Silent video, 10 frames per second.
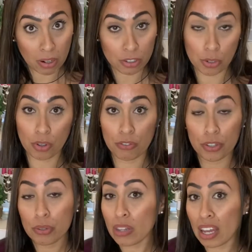So if
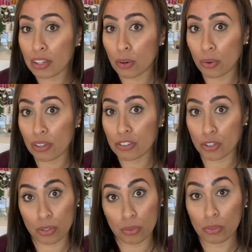you like going
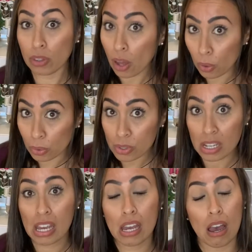to Lowe's,
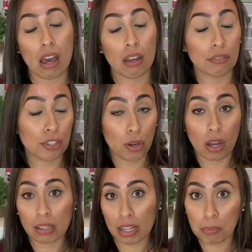a
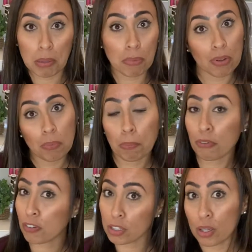lot of people
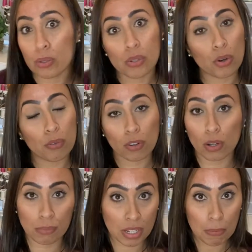prefer Lowe's over Home
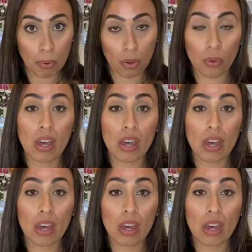Depot.